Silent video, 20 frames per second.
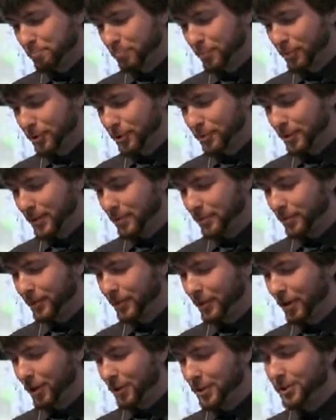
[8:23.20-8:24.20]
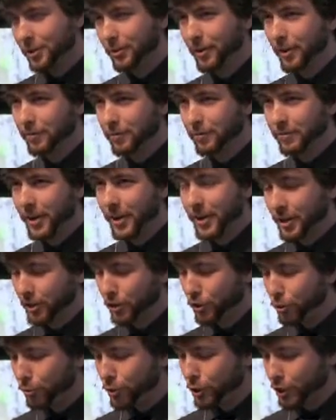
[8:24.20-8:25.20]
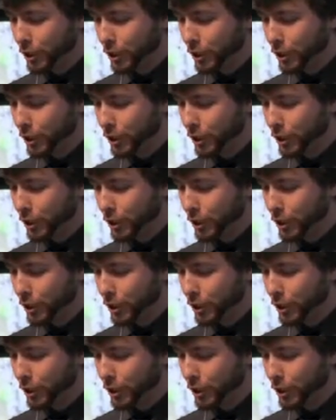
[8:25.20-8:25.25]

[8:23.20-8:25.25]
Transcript: Most people also have to find a new